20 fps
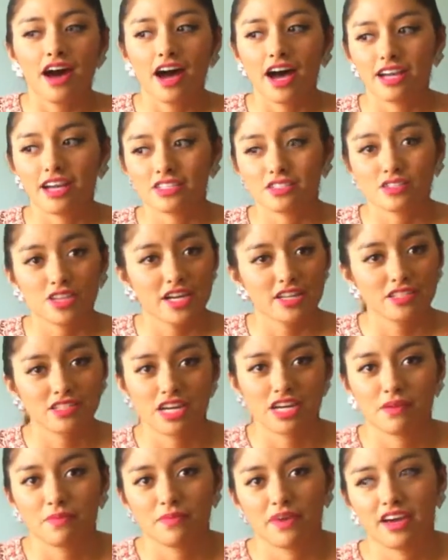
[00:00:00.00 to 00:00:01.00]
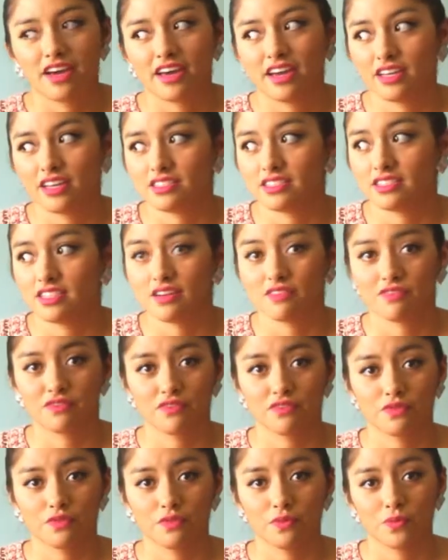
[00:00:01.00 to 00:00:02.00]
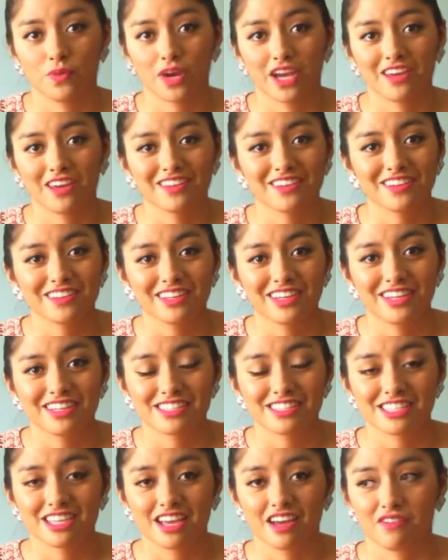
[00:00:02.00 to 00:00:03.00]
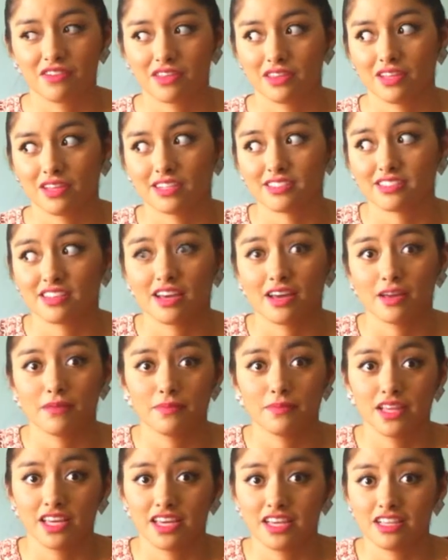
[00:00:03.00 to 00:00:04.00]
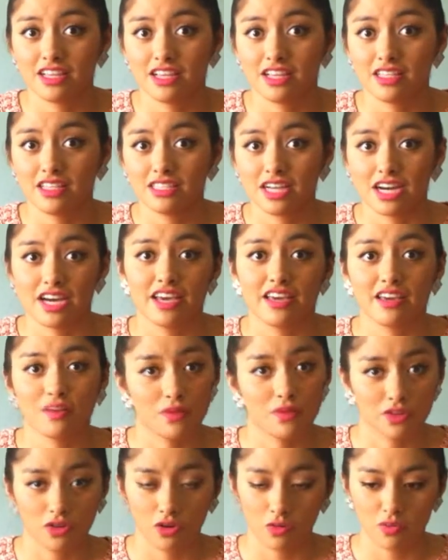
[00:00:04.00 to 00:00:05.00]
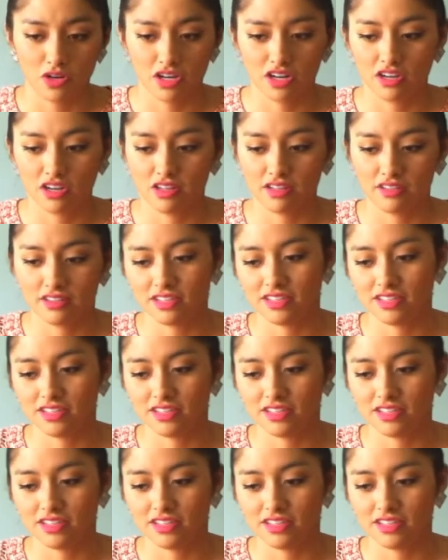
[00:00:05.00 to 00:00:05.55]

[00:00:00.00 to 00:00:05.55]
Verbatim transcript: I try to check my stuff regularly and stuff unless I'm like dying with homework.